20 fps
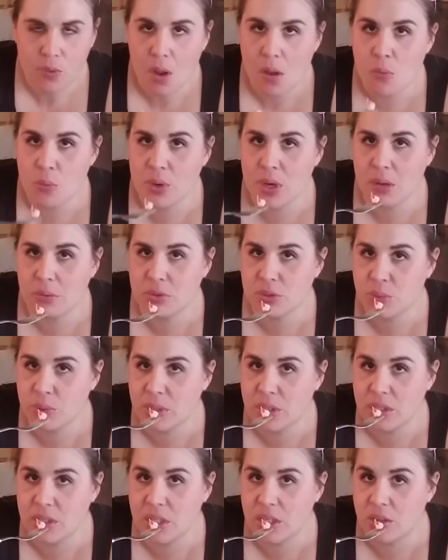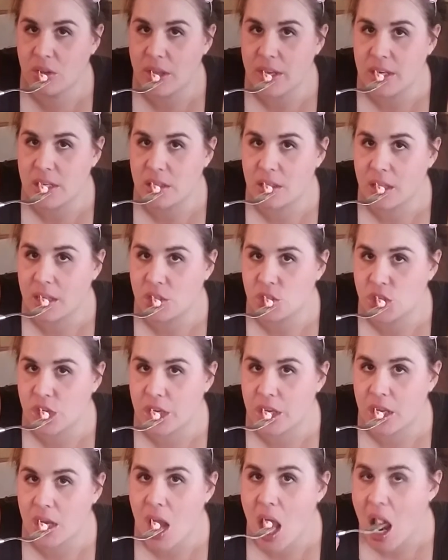When I was really little, I didn't like
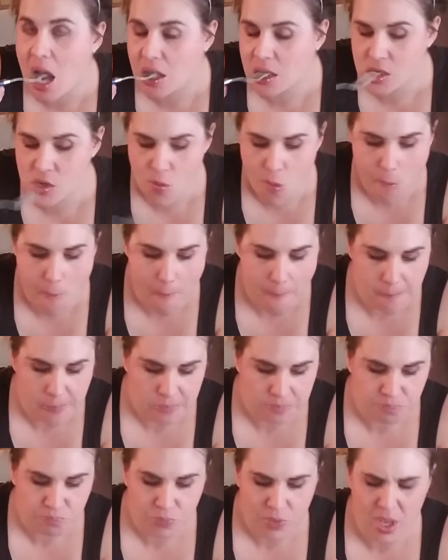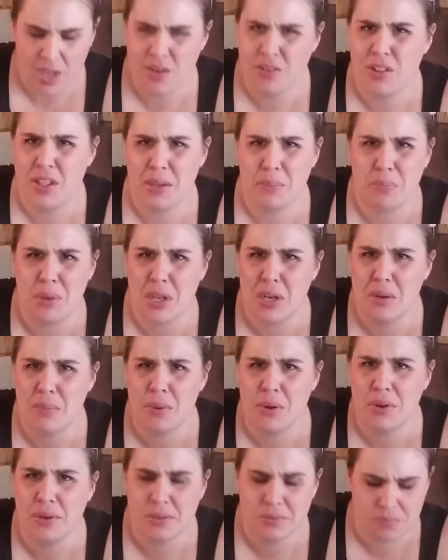chicken. I didn't like peanut
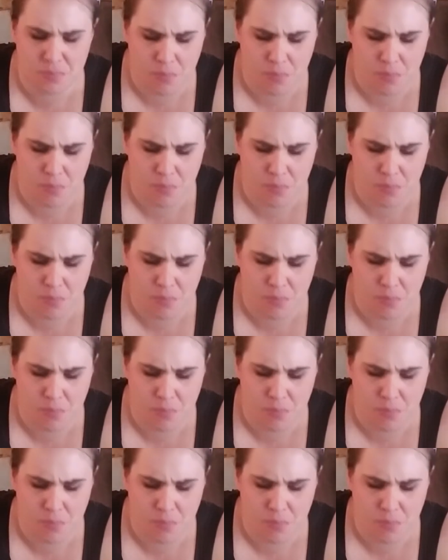butter.